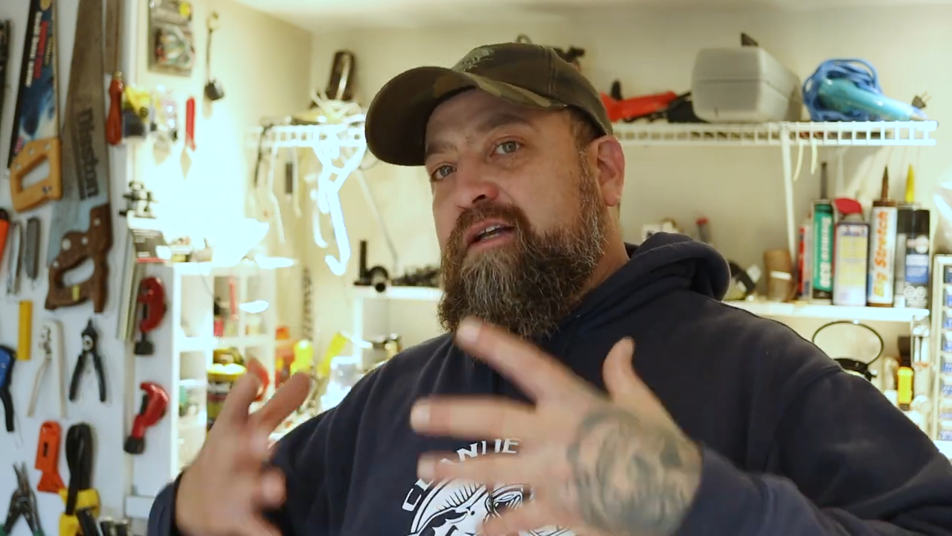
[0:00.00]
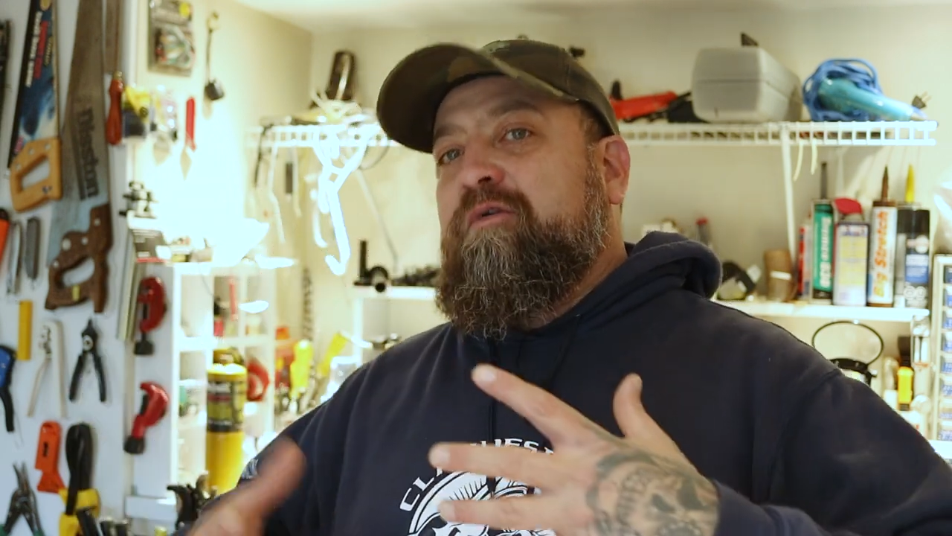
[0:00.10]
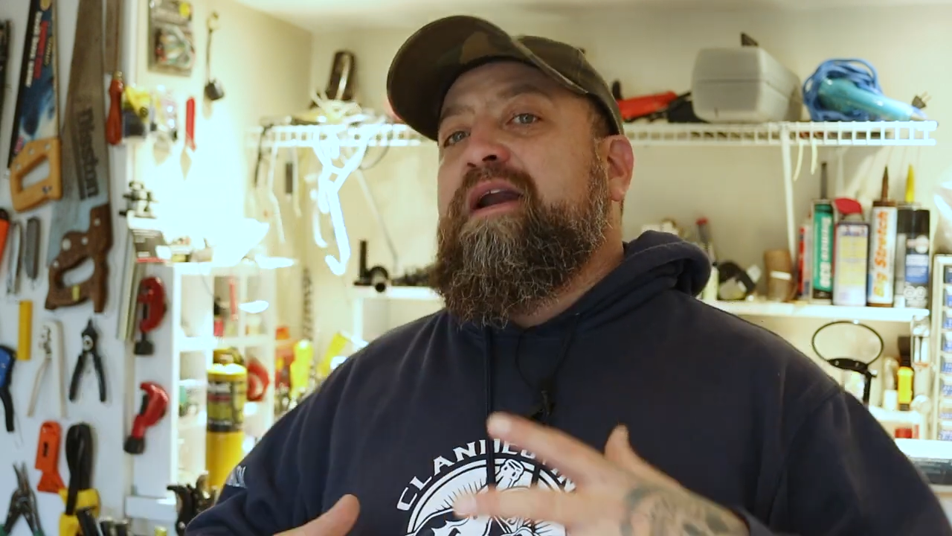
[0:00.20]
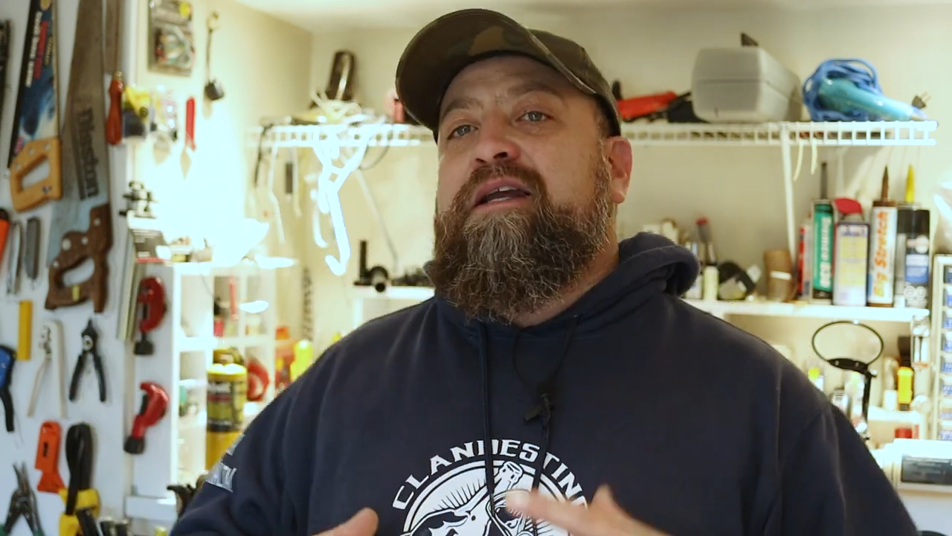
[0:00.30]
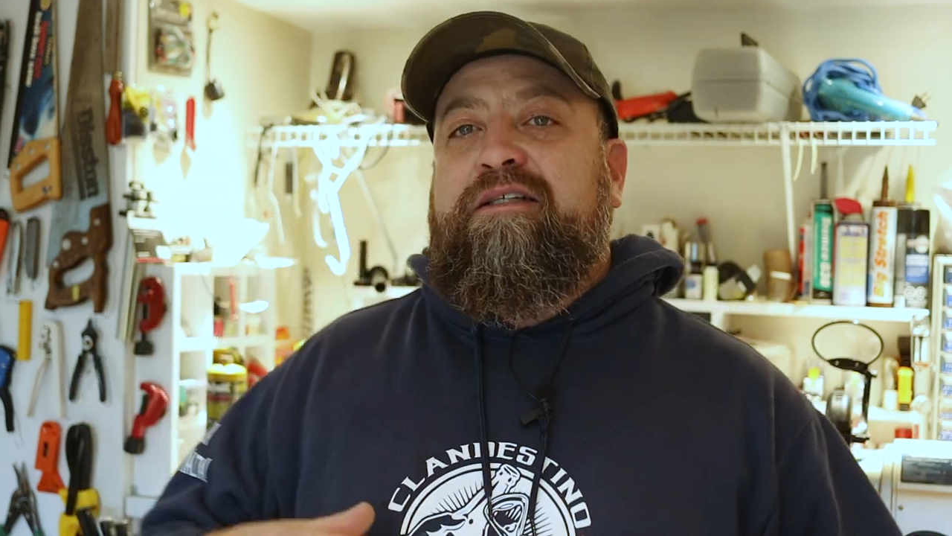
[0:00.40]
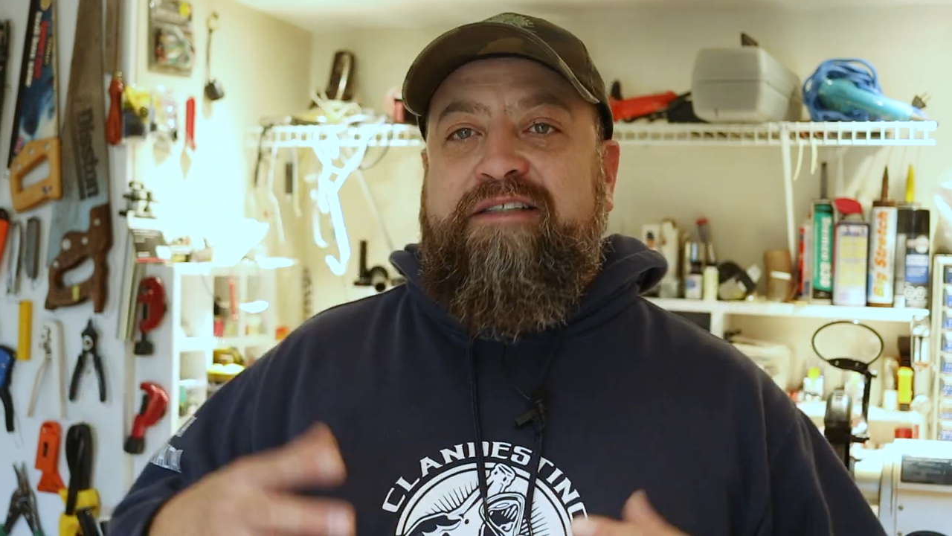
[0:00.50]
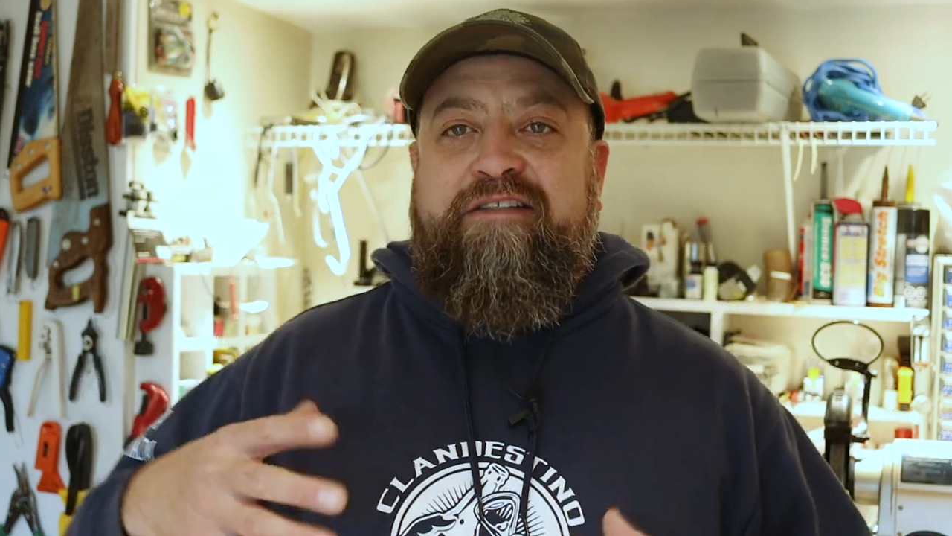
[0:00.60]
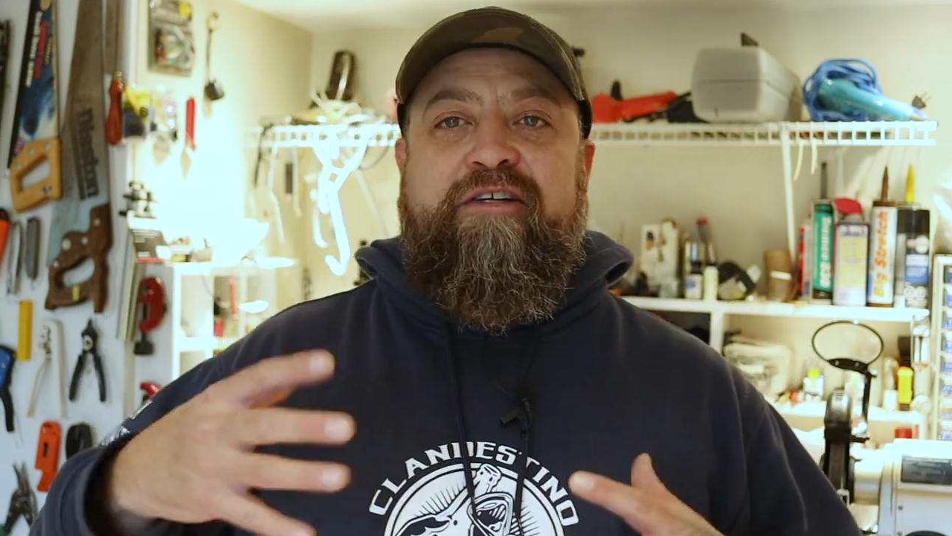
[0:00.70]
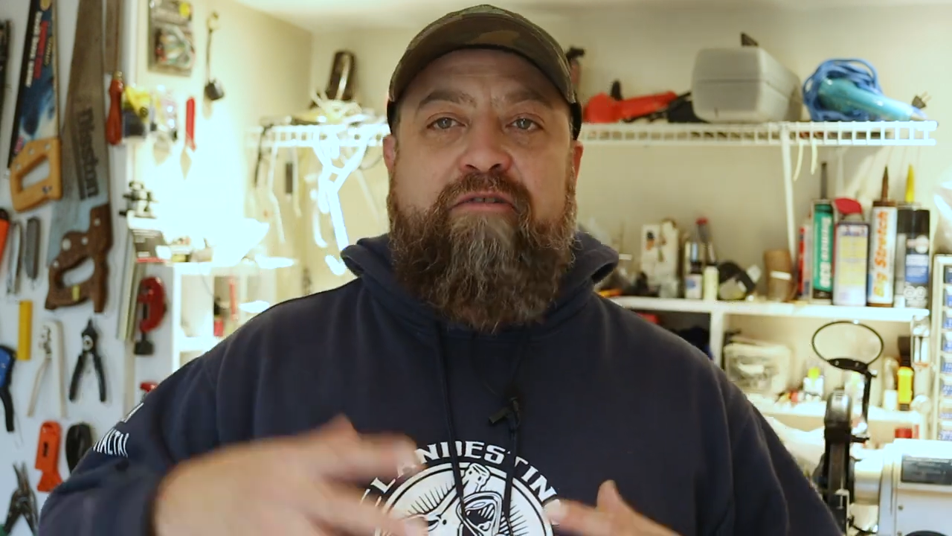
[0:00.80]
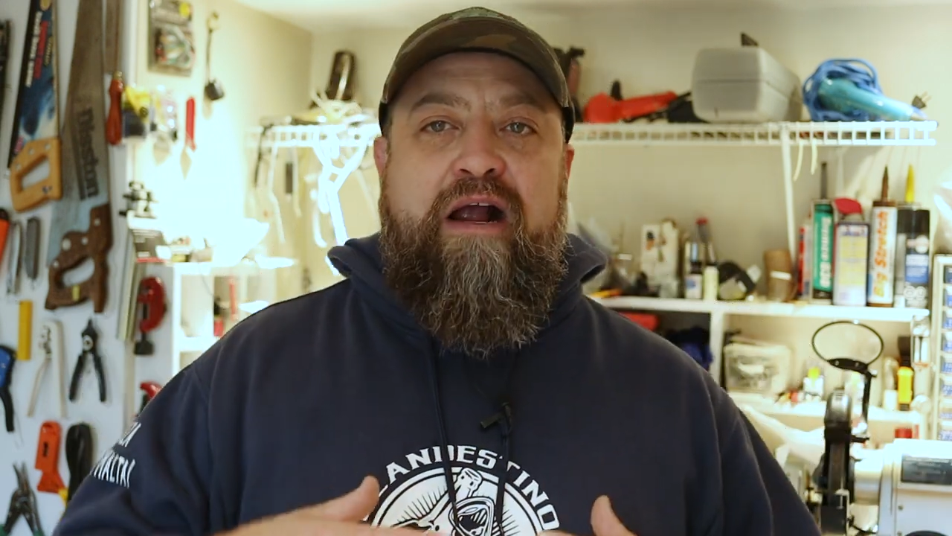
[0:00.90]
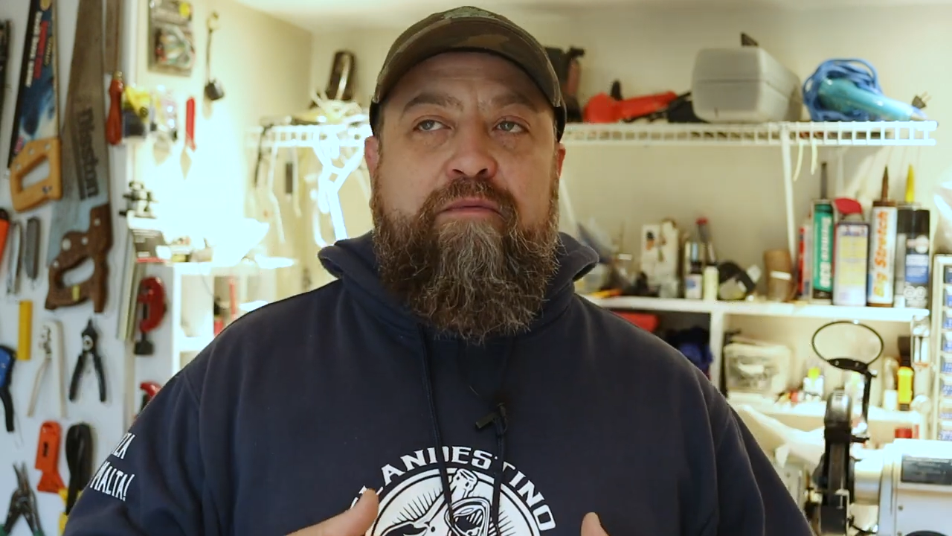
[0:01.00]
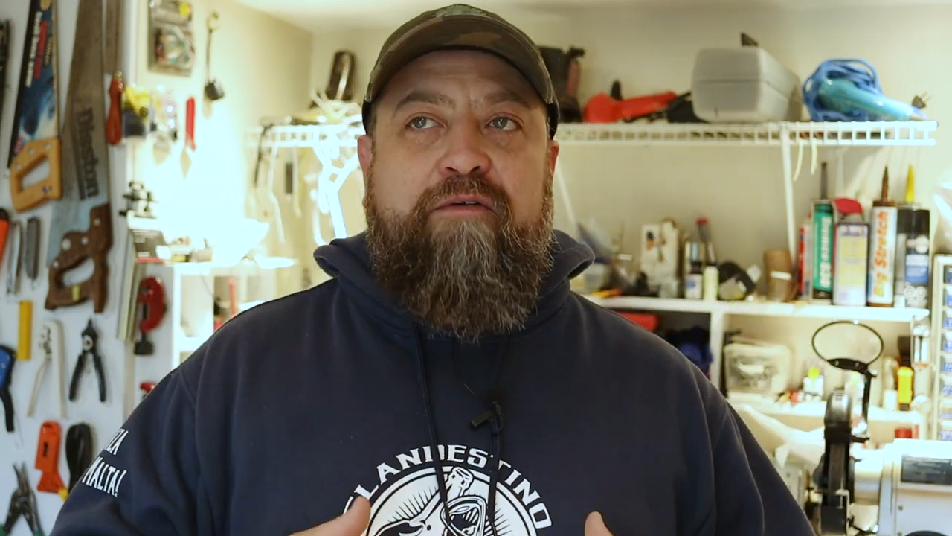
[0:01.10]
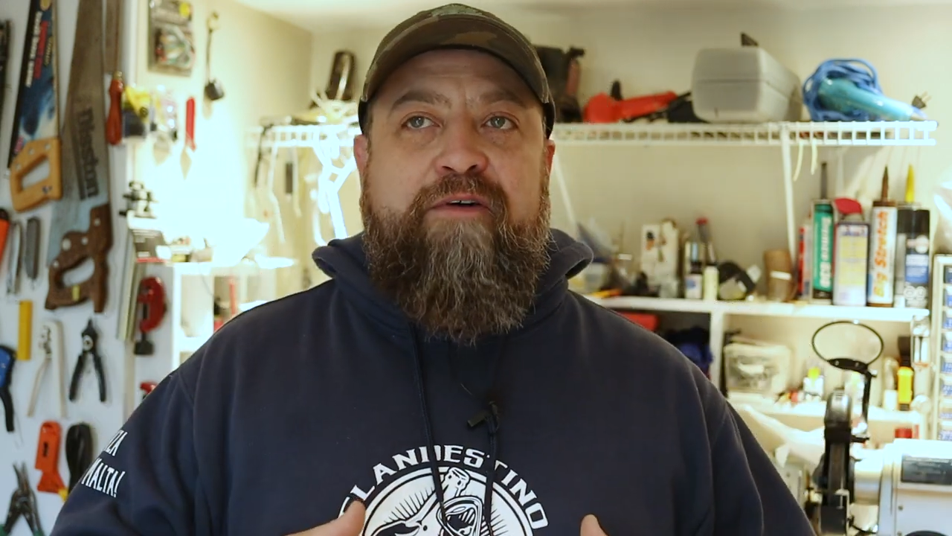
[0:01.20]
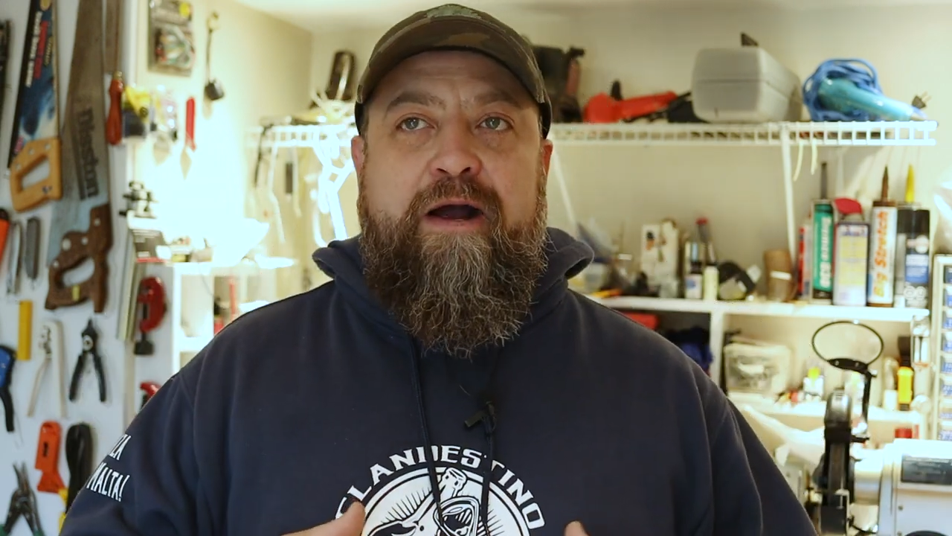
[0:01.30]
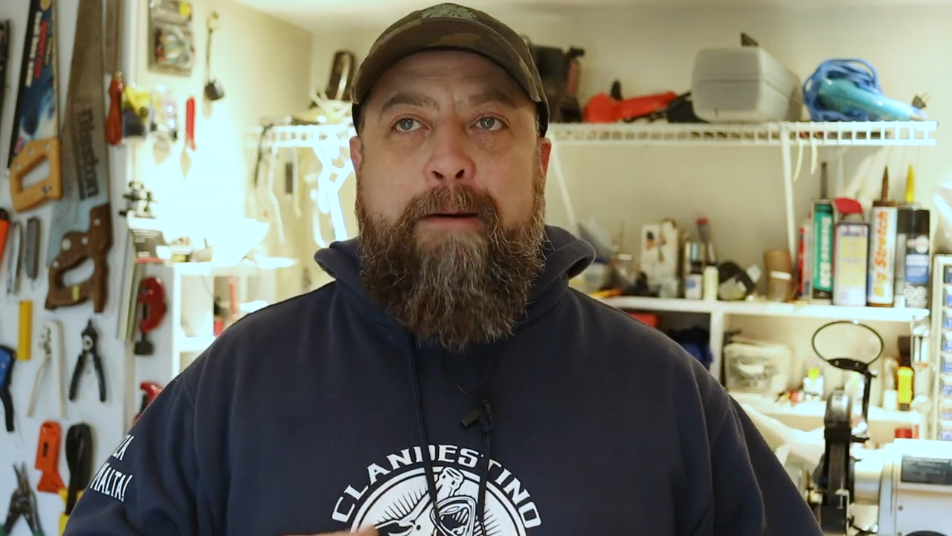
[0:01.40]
ready, 60 gram of